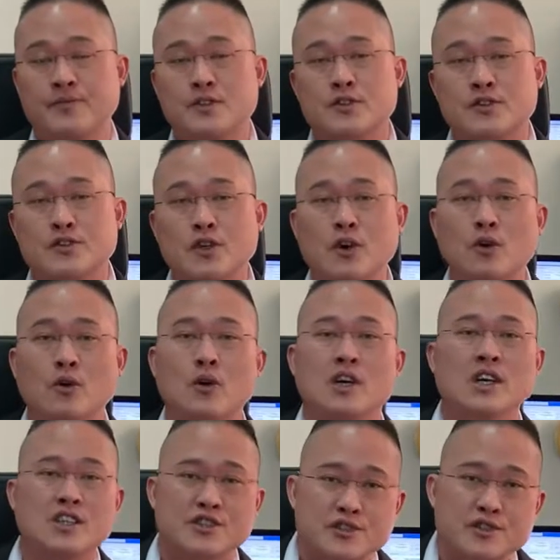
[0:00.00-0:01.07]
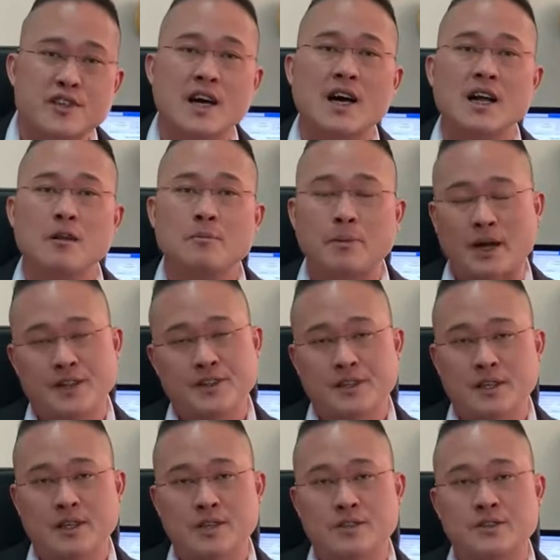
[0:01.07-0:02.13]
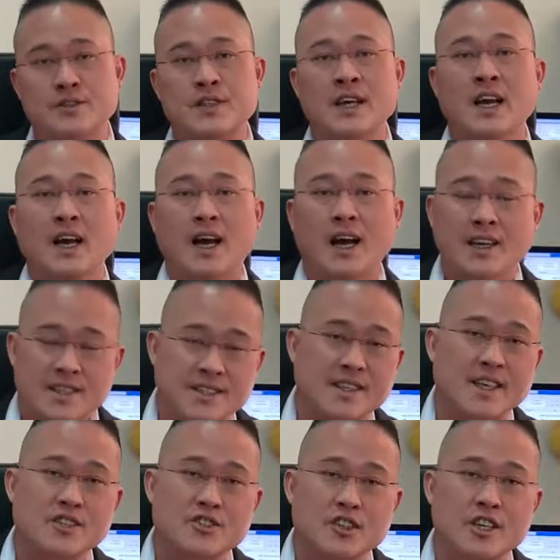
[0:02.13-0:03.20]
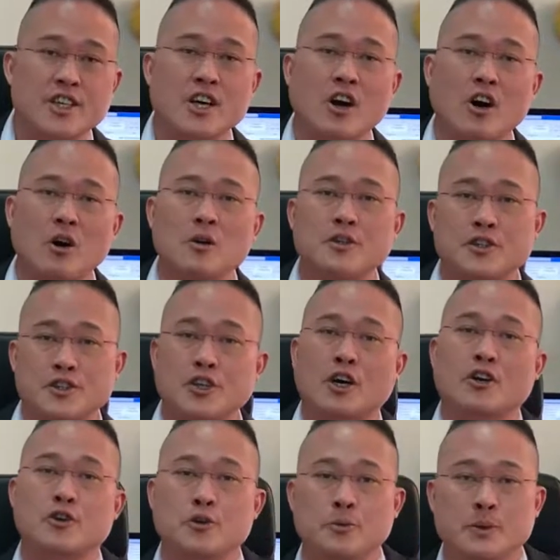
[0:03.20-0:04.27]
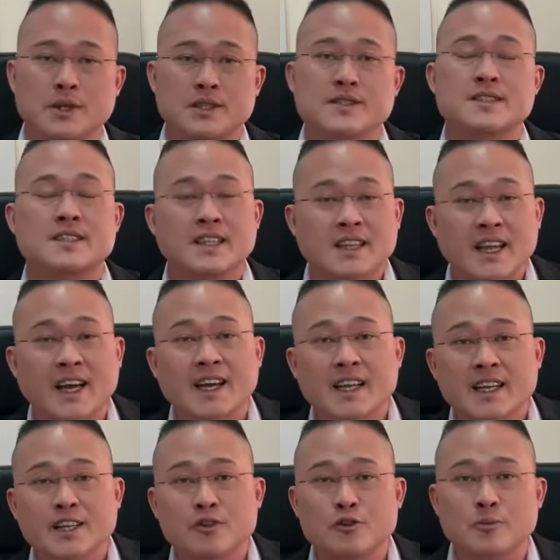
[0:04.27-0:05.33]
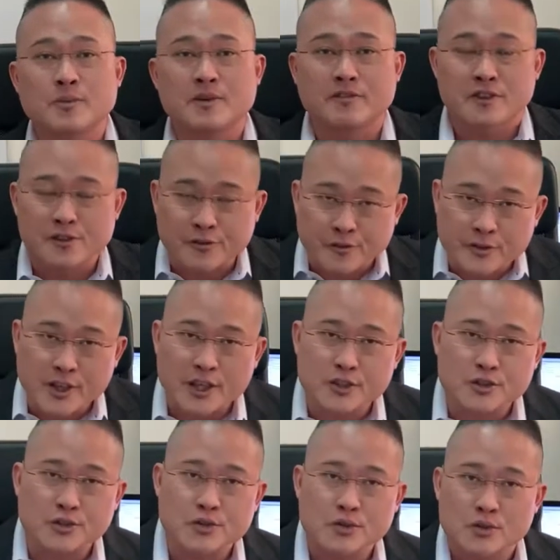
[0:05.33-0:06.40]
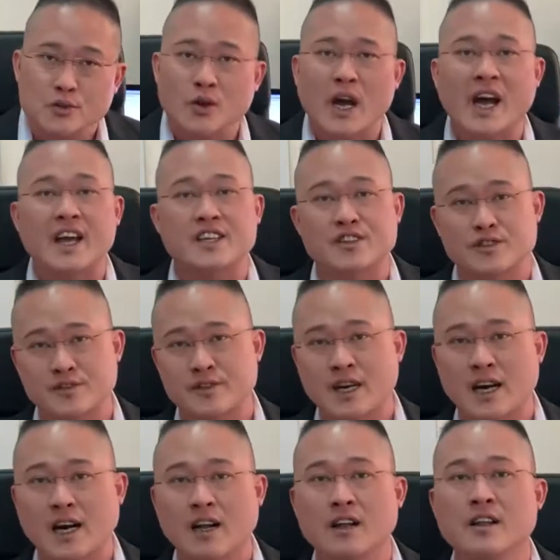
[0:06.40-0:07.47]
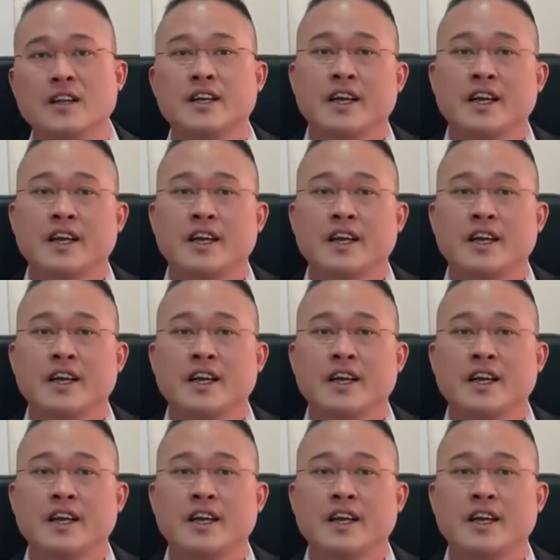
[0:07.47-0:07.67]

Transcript: So, trial bundles are essentially all the documents likely to be referred to at trial,